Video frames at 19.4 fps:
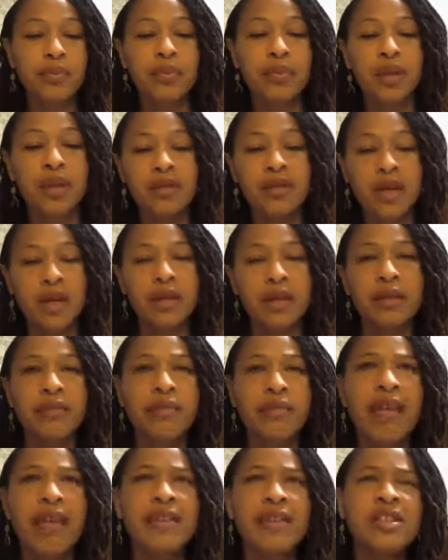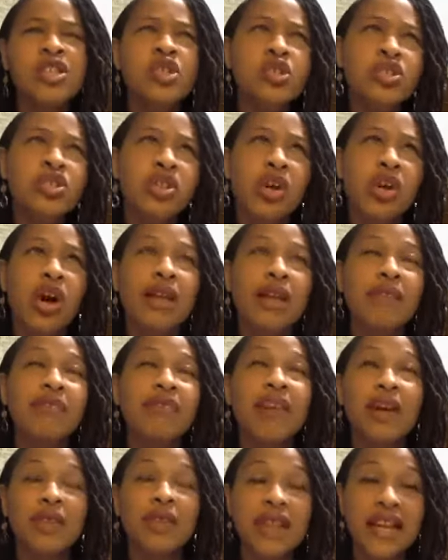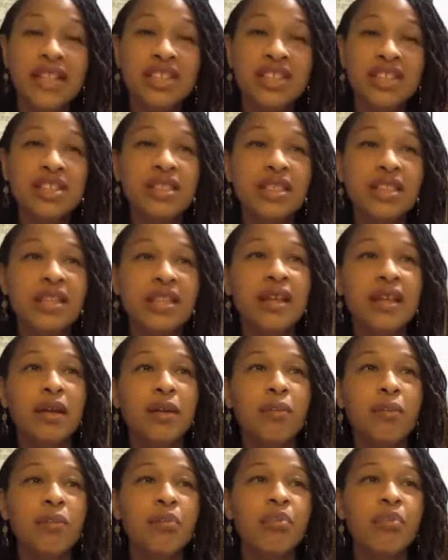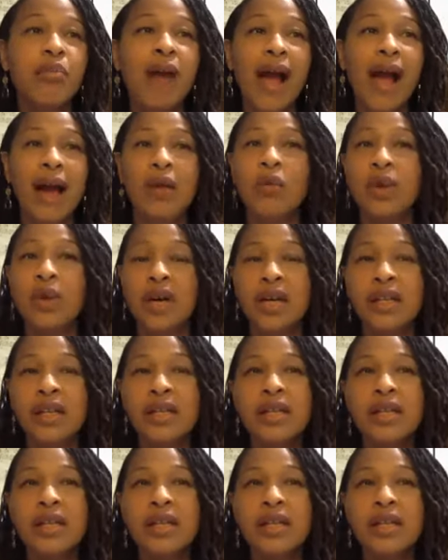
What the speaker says: They used to call it Foundations and then Prac 1